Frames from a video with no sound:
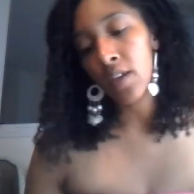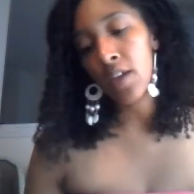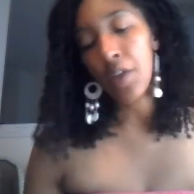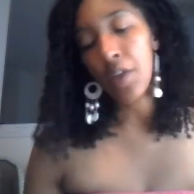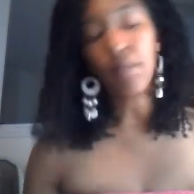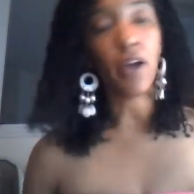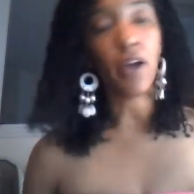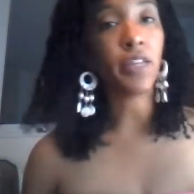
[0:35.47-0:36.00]

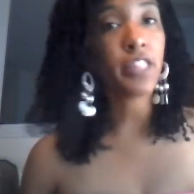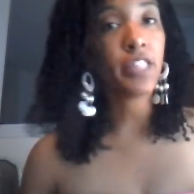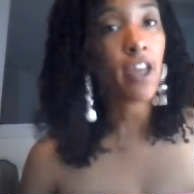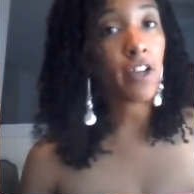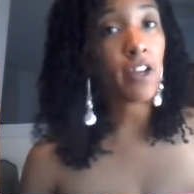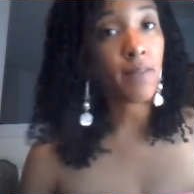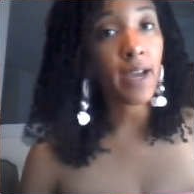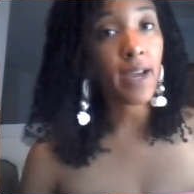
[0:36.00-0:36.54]
My only
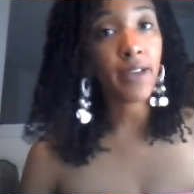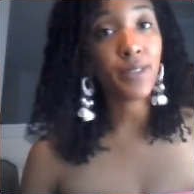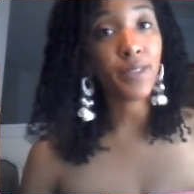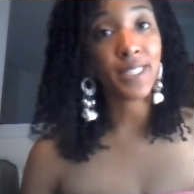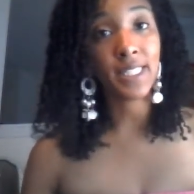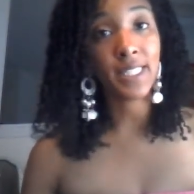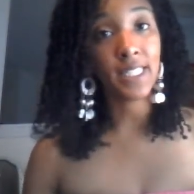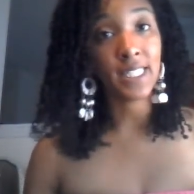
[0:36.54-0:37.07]
thought about the
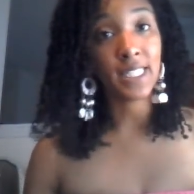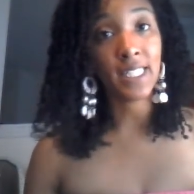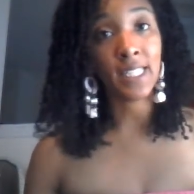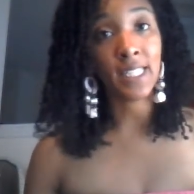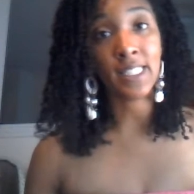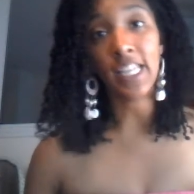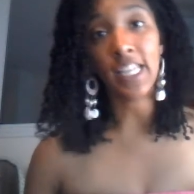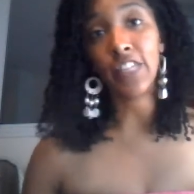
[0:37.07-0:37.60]
senna tea
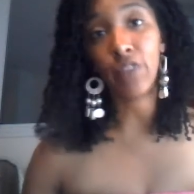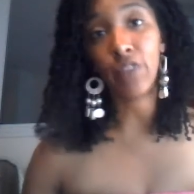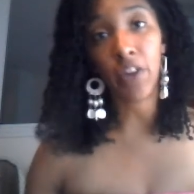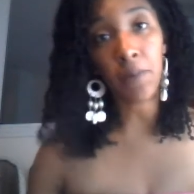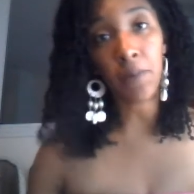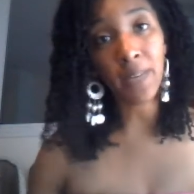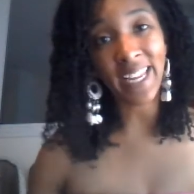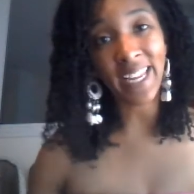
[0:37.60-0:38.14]
is that it's very
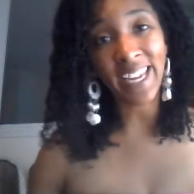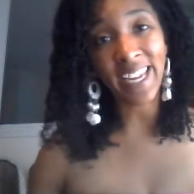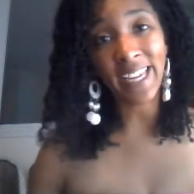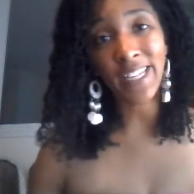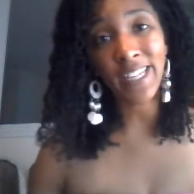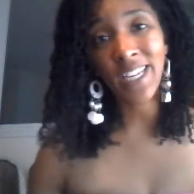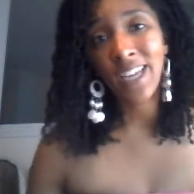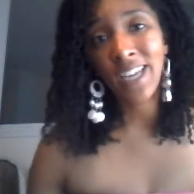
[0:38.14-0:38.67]

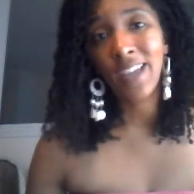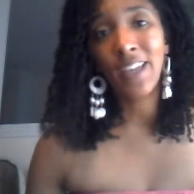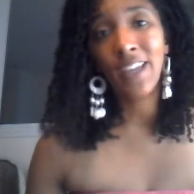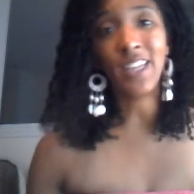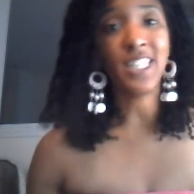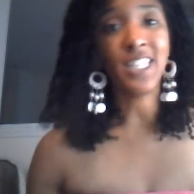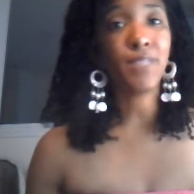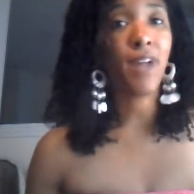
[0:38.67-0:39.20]
bland,
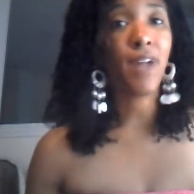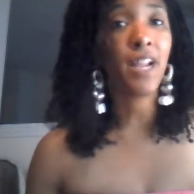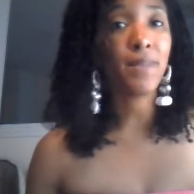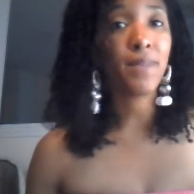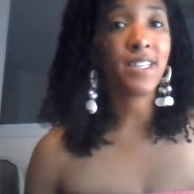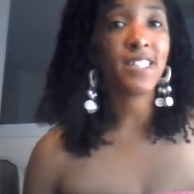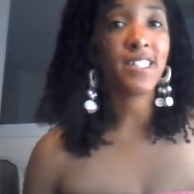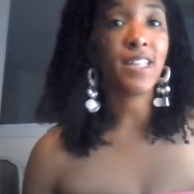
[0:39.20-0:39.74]
and that's probably
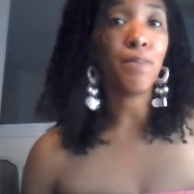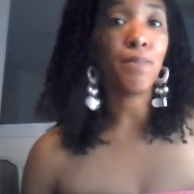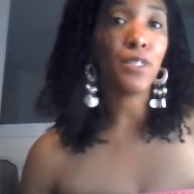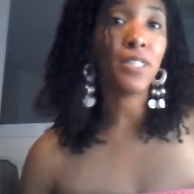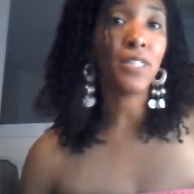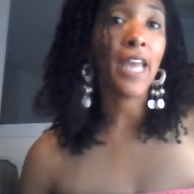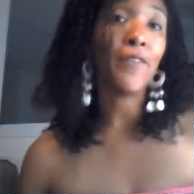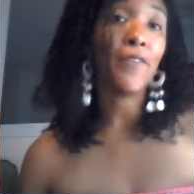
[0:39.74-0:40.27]
because I'm
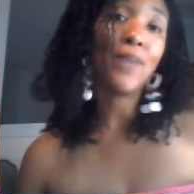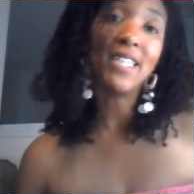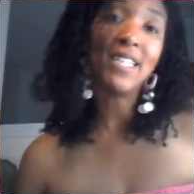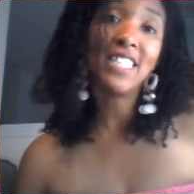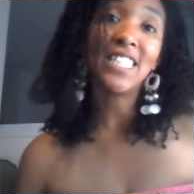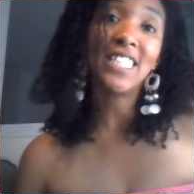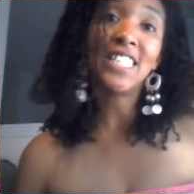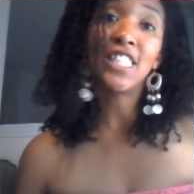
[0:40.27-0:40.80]
used to having my
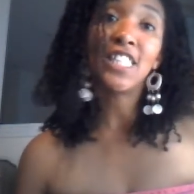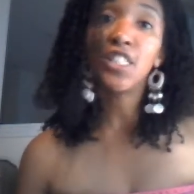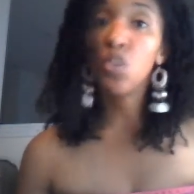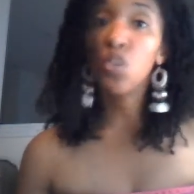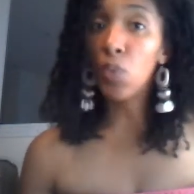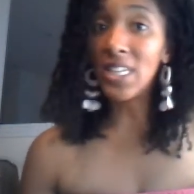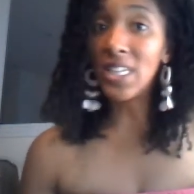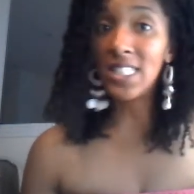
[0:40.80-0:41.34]
teas
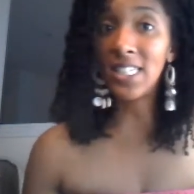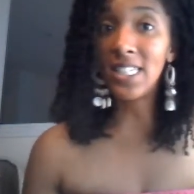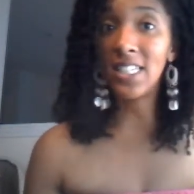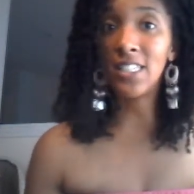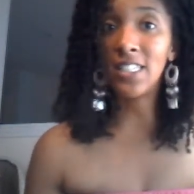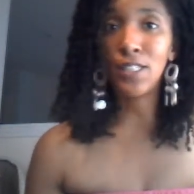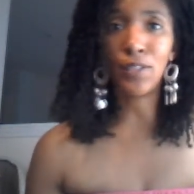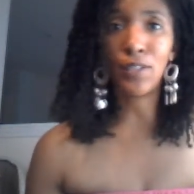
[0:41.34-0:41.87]

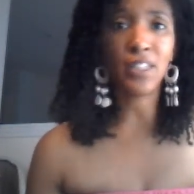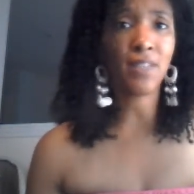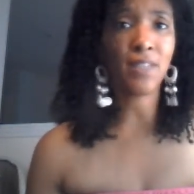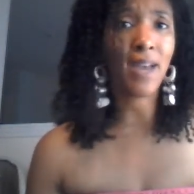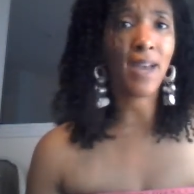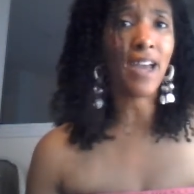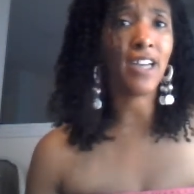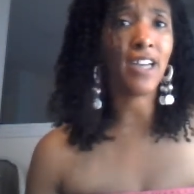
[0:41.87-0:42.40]
sweetened, either
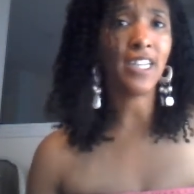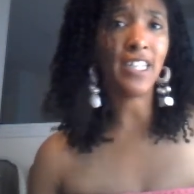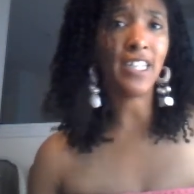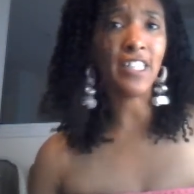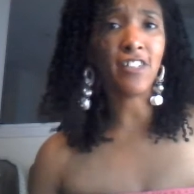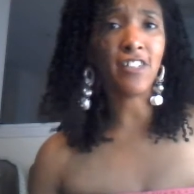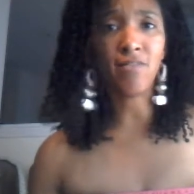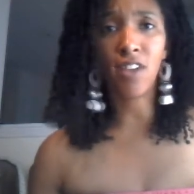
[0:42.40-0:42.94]
by
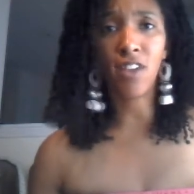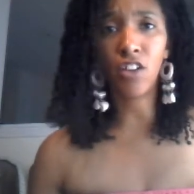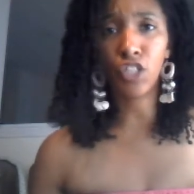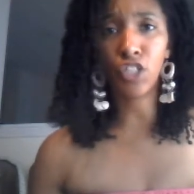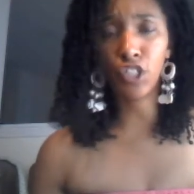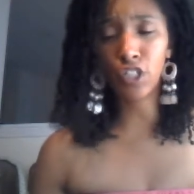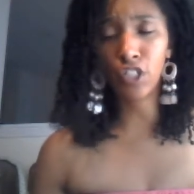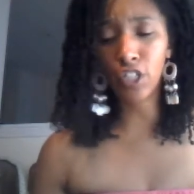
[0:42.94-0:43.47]
honey or raw
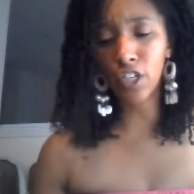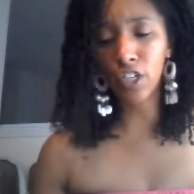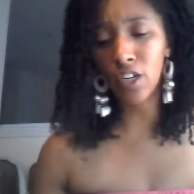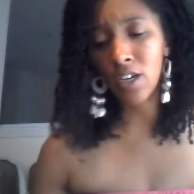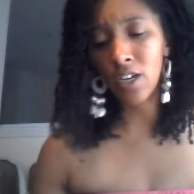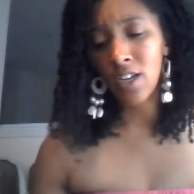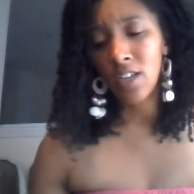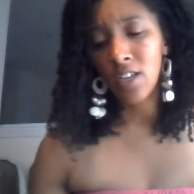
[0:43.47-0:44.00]

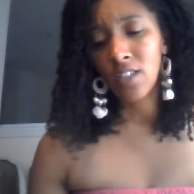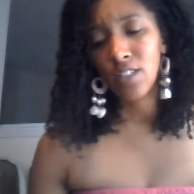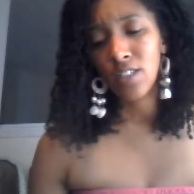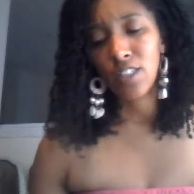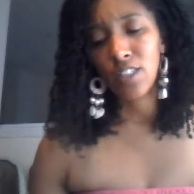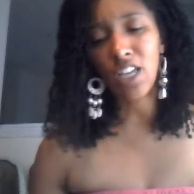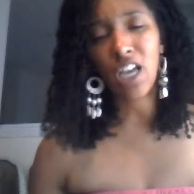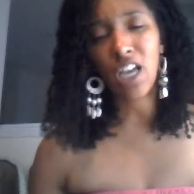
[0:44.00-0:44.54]
sugar.
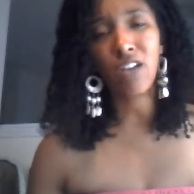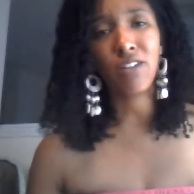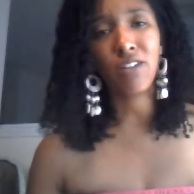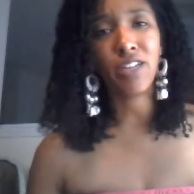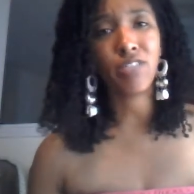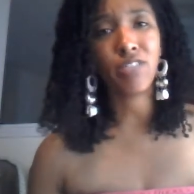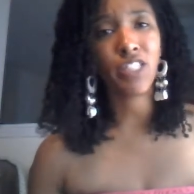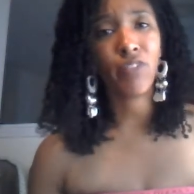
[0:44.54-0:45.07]
So it
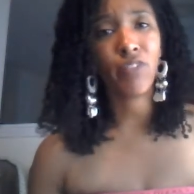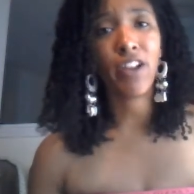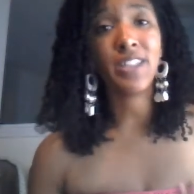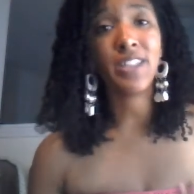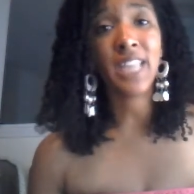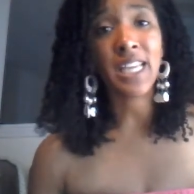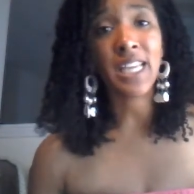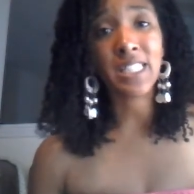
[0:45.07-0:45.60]
was just very
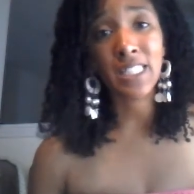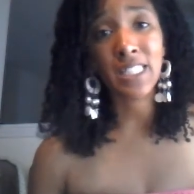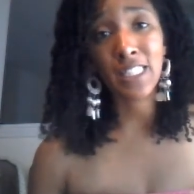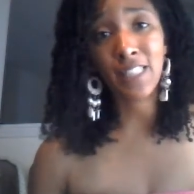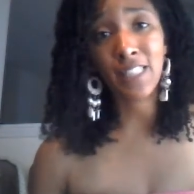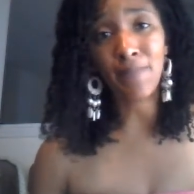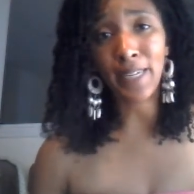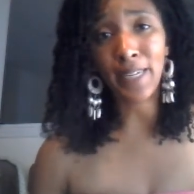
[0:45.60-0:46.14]
tasteless
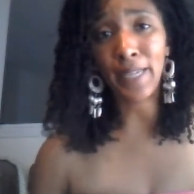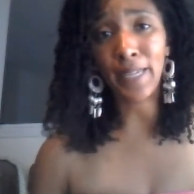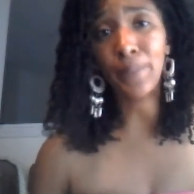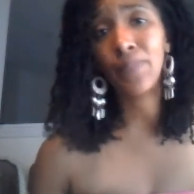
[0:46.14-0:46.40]
to me.